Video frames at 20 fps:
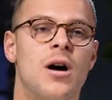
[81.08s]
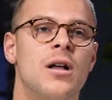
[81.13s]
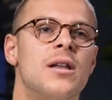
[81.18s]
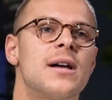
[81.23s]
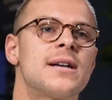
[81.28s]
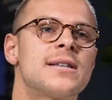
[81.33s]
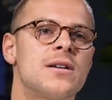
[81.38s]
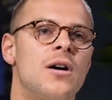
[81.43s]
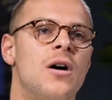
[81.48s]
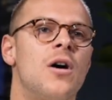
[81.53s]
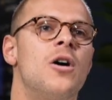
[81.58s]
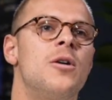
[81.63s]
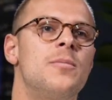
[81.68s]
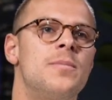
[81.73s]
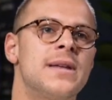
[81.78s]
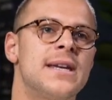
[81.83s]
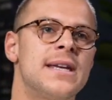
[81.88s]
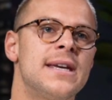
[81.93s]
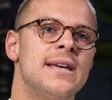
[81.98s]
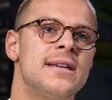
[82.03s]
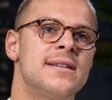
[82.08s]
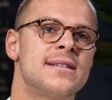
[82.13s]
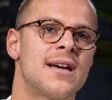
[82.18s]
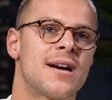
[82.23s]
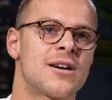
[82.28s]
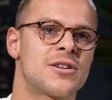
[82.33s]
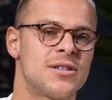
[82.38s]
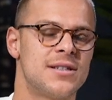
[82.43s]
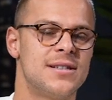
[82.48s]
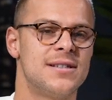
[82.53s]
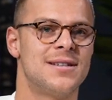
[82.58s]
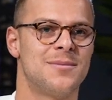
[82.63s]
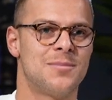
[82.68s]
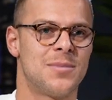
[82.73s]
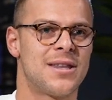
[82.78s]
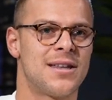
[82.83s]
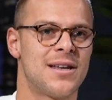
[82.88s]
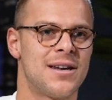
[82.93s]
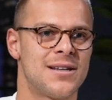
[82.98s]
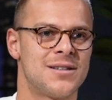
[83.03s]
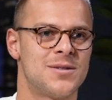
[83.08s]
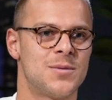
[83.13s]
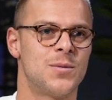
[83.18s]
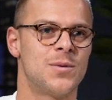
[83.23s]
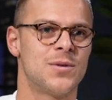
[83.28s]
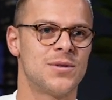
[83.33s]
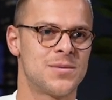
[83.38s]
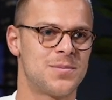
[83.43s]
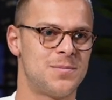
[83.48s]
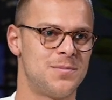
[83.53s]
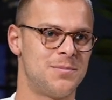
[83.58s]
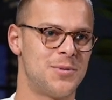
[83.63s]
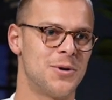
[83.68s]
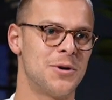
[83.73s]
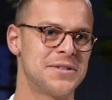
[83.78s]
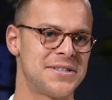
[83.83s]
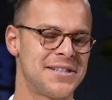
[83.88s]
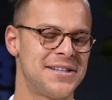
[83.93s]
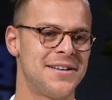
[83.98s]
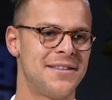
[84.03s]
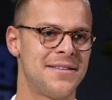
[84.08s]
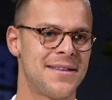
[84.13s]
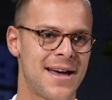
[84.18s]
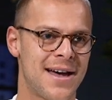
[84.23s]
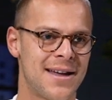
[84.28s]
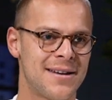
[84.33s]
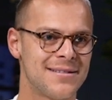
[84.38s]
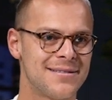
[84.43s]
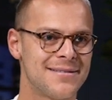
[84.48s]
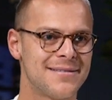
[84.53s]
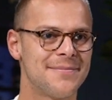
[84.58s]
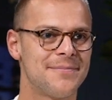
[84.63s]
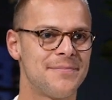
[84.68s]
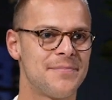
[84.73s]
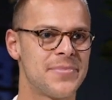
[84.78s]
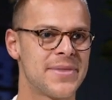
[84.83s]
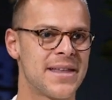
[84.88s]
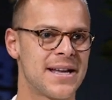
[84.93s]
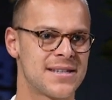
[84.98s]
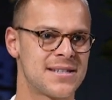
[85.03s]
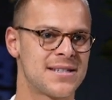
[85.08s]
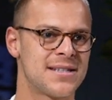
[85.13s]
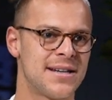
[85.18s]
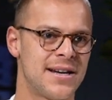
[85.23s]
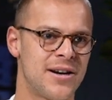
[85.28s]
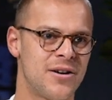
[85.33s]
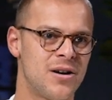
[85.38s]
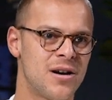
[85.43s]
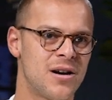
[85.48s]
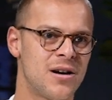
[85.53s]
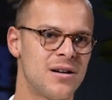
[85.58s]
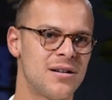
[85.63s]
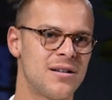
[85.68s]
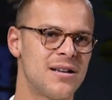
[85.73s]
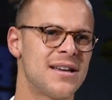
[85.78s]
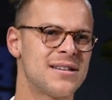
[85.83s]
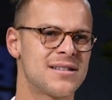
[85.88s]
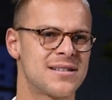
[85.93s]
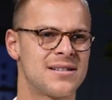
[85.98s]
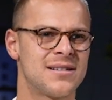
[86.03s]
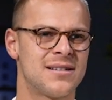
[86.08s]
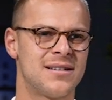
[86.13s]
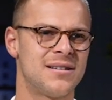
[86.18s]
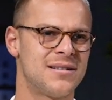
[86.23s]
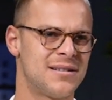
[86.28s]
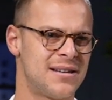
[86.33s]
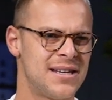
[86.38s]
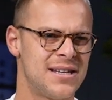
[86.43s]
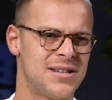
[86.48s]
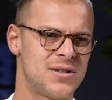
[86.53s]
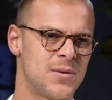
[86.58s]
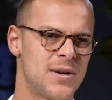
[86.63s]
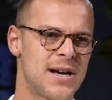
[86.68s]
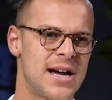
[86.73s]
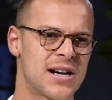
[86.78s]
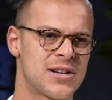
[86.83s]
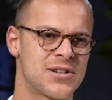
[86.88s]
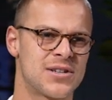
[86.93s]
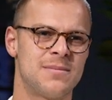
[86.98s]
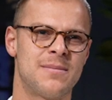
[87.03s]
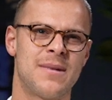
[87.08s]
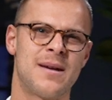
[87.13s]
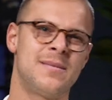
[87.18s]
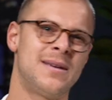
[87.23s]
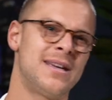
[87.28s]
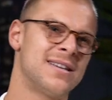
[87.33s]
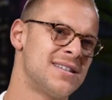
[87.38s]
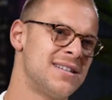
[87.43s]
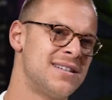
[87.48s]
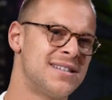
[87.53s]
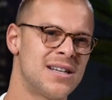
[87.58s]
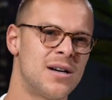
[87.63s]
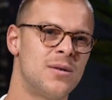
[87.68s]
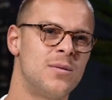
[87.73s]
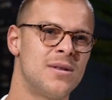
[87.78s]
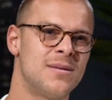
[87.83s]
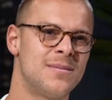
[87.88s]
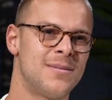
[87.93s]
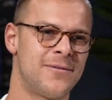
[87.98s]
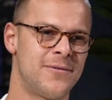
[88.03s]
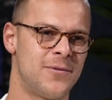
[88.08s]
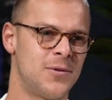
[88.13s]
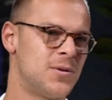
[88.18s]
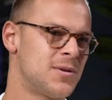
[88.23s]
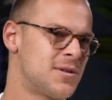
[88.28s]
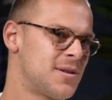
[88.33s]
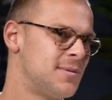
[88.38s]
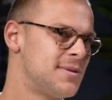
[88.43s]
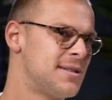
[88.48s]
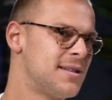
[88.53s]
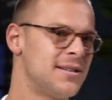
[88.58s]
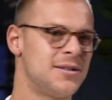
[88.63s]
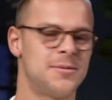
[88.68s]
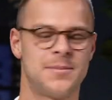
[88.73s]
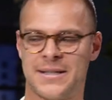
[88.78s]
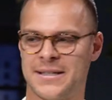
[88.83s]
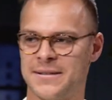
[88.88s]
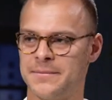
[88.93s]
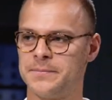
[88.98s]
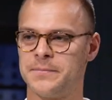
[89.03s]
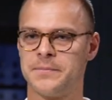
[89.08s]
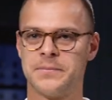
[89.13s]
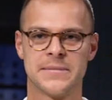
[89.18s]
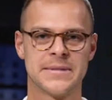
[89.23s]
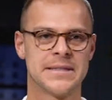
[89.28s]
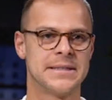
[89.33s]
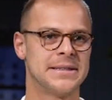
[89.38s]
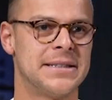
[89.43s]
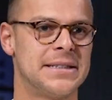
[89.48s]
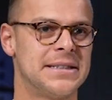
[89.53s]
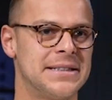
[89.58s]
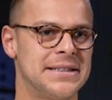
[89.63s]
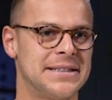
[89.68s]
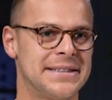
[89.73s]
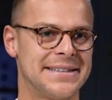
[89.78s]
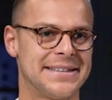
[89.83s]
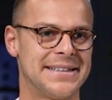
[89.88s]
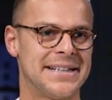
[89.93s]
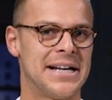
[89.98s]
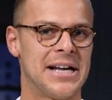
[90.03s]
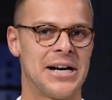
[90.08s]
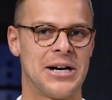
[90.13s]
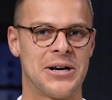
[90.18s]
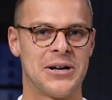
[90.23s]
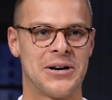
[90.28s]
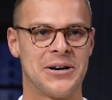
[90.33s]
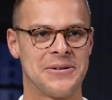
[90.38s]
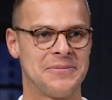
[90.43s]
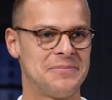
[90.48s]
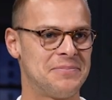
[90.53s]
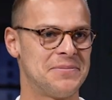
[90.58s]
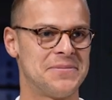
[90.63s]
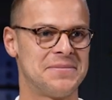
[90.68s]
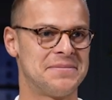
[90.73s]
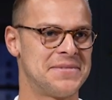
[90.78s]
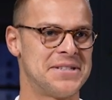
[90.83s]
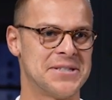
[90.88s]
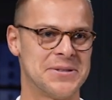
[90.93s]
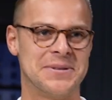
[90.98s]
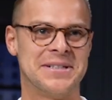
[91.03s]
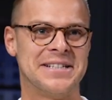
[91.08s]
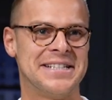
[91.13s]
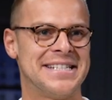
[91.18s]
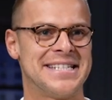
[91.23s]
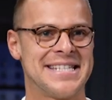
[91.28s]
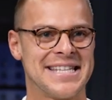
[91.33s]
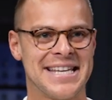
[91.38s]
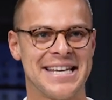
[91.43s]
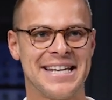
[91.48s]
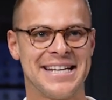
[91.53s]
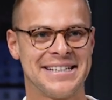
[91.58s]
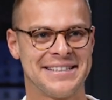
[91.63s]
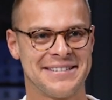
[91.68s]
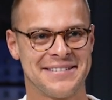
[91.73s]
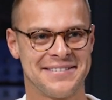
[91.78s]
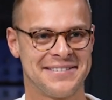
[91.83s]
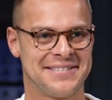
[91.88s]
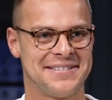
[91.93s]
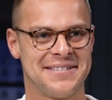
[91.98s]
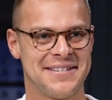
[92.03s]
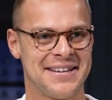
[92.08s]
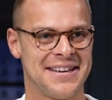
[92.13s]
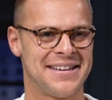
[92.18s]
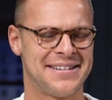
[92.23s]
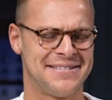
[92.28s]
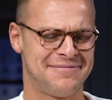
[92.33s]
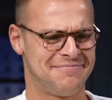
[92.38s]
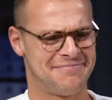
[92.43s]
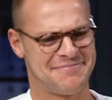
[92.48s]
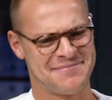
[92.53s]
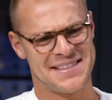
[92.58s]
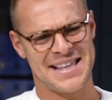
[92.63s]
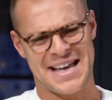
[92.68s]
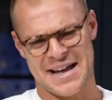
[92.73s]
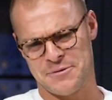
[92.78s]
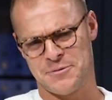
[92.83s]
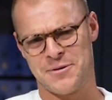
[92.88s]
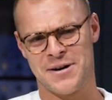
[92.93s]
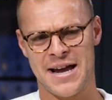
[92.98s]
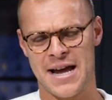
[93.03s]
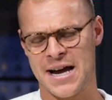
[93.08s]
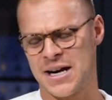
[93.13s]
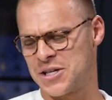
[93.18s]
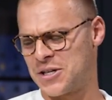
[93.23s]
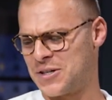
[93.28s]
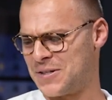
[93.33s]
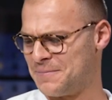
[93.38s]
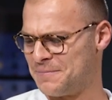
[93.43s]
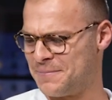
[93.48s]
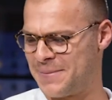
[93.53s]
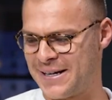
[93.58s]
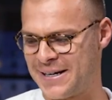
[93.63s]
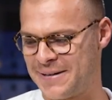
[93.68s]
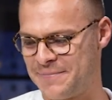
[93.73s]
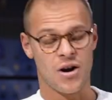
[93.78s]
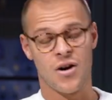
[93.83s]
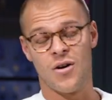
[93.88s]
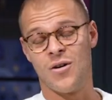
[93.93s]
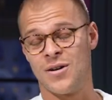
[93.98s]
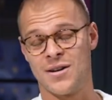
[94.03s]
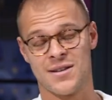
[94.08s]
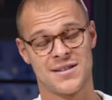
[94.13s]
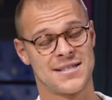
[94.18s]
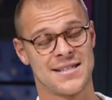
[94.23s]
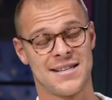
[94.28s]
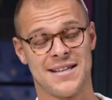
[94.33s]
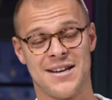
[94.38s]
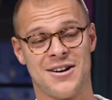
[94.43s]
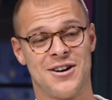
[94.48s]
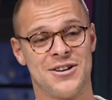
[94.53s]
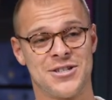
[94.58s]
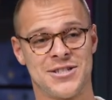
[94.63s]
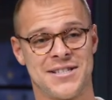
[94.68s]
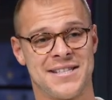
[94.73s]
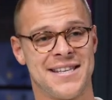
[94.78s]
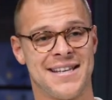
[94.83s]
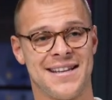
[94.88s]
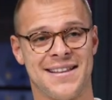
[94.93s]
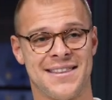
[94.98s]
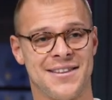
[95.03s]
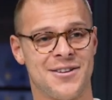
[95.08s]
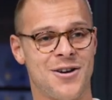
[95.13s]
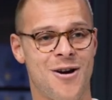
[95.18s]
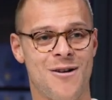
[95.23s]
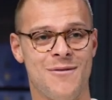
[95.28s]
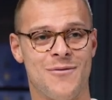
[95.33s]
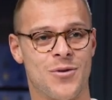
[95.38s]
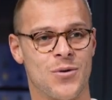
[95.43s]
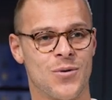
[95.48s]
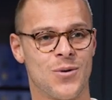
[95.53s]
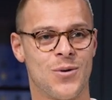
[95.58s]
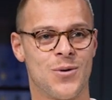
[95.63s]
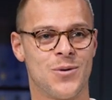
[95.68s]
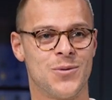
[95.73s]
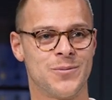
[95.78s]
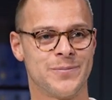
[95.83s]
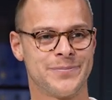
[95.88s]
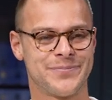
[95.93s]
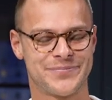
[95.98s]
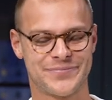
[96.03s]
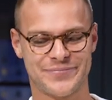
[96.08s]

I like to hope that he is actually sympathetic towards Bronte in that scenario. As to his reaction, maybe he hasn't dealt with it before, so he's a little bit, I don't know, doing his thing and that reaction. But honestly, I just think that overall,